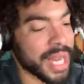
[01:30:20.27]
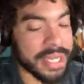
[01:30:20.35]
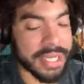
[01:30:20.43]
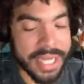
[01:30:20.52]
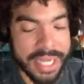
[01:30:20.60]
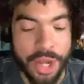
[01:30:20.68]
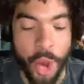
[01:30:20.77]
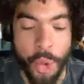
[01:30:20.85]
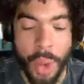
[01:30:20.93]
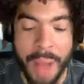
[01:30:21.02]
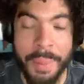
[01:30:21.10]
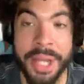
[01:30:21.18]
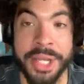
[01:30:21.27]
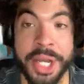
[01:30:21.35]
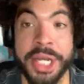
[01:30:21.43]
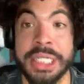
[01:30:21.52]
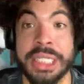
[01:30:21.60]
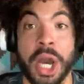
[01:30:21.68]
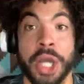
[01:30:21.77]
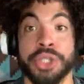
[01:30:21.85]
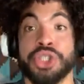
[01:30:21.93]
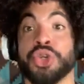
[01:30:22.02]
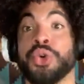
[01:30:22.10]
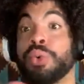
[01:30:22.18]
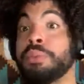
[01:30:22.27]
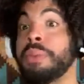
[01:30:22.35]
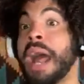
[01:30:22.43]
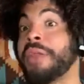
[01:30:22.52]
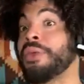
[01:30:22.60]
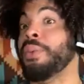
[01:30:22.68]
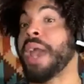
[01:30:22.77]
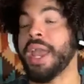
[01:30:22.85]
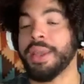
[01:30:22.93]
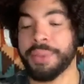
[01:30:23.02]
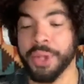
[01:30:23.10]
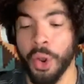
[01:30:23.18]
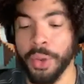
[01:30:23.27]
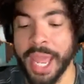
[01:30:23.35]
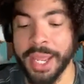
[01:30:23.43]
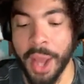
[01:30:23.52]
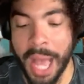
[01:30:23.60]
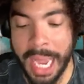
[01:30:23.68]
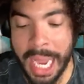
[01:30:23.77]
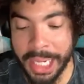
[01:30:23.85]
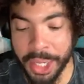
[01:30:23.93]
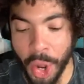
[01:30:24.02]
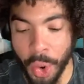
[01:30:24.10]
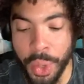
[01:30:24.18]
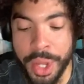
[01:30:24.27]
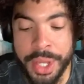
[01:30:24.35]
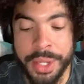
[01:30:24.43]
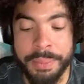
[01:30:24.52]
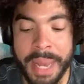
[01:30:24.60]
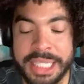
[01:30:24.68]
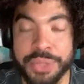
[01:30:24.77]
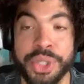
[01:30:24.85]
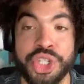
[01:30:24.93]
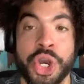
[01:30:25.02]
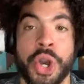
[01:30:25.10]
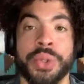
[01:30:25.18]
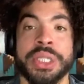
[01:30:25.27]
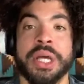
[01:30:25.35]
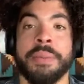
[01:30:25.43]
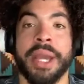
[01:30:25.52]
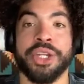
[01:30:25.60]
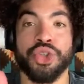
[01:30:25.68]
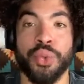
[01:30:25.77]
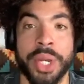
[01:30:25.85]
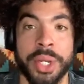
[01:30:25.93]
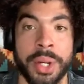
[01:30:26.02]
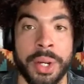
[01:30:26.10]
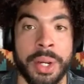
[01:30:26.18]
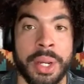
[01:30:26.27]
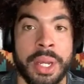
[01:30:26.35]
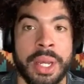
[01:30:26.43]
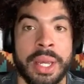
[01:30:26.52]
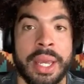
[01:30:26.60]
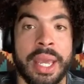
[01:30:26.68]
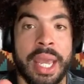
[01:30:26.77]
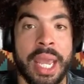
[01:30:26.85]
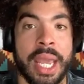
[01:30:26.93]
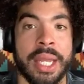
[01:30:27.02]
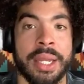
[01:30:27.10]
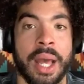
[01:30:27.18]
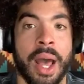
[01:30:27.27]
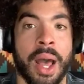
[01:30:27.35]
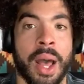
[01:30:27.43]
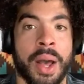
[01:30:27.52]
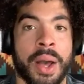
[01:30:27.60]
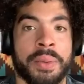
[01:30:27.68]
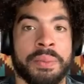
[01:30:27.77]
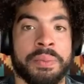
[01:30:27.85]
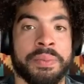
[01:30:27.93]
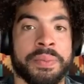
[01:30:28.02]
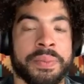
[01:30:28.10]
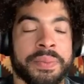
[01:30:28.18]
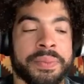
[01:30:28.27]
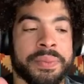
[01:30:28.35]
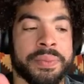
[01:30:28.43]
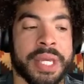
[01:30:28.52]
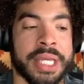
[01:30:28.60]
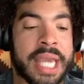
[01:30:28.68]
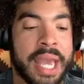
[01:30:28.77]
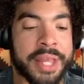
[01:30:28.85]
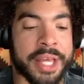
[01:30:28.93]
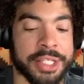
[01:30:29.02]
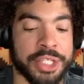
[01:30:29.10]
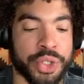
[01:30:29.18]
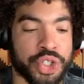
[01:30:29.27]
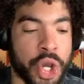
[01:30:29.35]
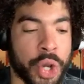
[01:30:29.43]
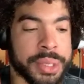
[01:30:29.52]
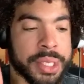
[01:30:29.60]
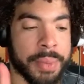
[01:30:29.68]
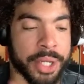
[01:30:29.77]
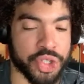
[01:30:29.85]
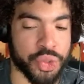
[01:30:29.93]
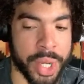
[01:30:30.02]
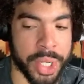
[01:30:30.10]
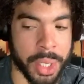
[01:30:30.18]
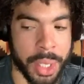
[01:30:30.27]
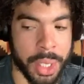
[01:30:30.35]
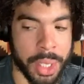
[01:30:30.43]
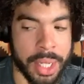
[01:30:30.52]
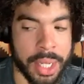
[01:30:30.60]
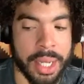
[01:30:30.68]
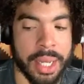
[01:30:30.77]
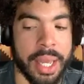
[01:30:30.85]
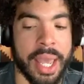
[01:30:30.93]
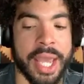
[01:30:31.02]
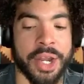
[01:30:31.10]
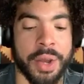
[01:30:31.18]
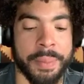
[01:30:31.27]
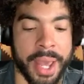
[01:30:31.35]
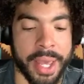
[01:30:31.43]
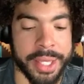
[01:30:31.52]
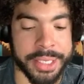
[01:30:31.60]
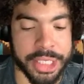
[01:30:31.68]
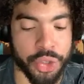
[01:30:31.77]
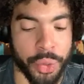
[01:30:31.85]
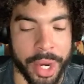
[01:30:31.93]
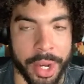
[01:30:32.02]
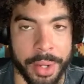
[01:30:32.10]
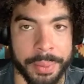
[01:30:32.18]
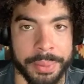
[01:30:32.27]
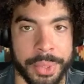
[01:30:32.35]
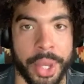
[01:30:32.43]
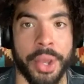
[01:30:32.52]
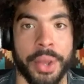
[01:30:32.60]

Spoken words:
What I need, oh, I'm on Nickazon too, by the way. But okay, y'all, I gotta go. My switch code is on my Twitter, and yeah, that switch code is on my Twitter and on my Instagram. Yeah.